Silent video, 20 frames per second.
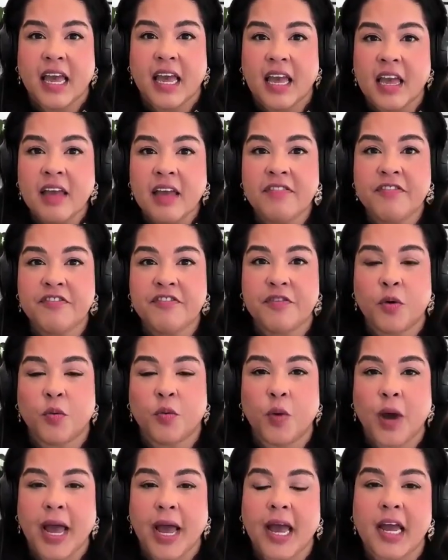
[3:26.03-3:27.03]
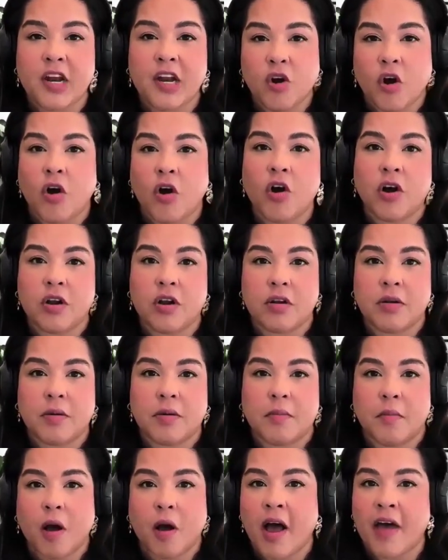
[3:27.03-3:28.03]
if we're not
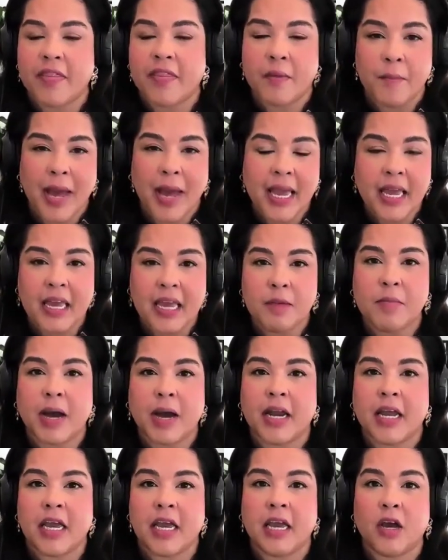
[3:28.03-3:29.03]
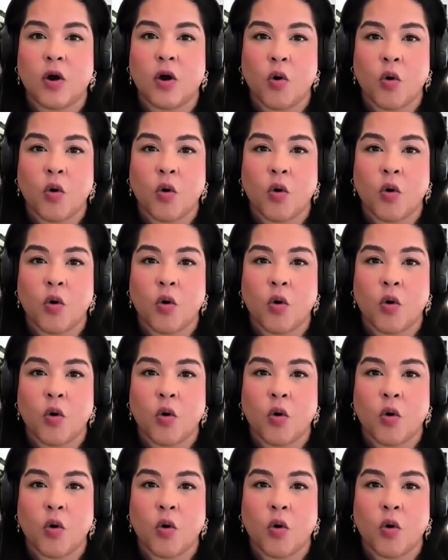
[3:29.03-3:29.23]
either making money